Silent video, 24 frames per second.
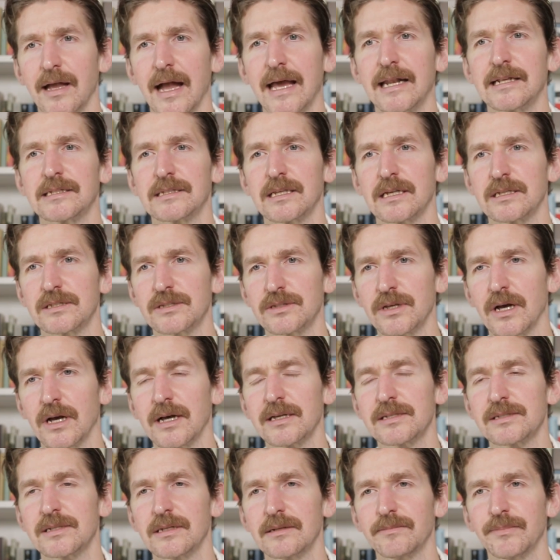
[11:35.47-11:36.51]
And his
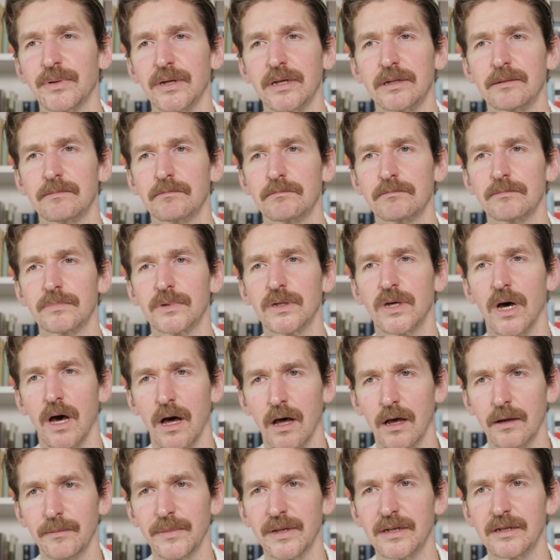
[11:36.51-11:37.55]
exhausted but
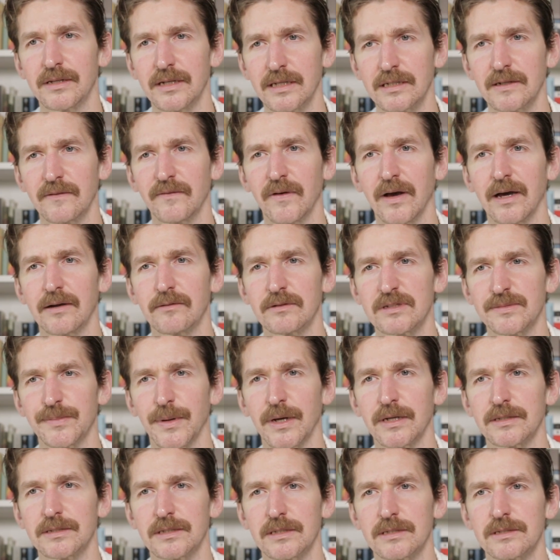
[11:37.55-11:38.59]
calm and dignified
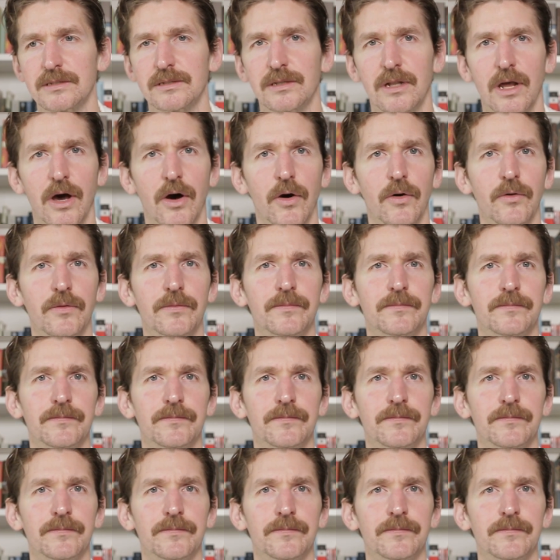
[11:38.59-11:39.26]
response is no.